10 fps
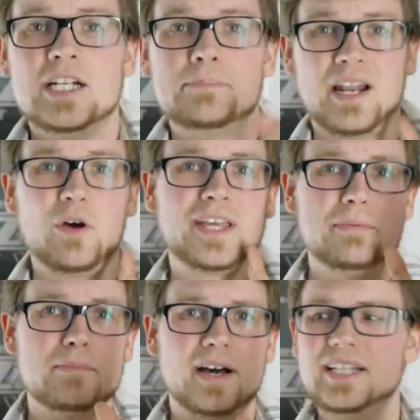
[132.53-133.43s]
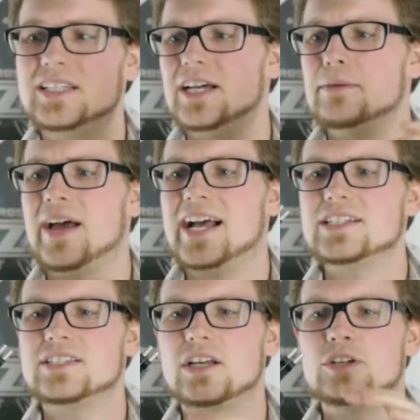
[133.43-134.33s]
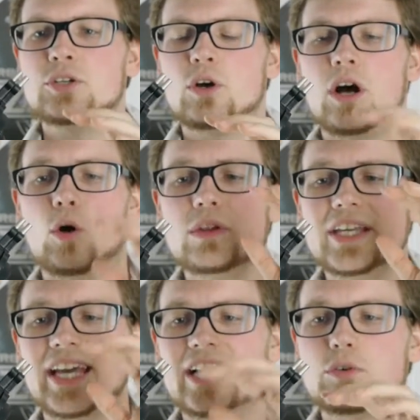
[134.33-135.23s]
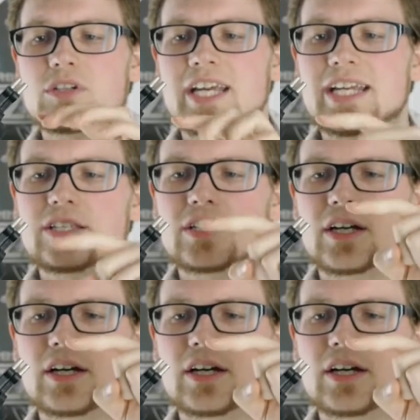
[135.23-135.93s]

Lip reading: But now keep in mind, as you only can rotate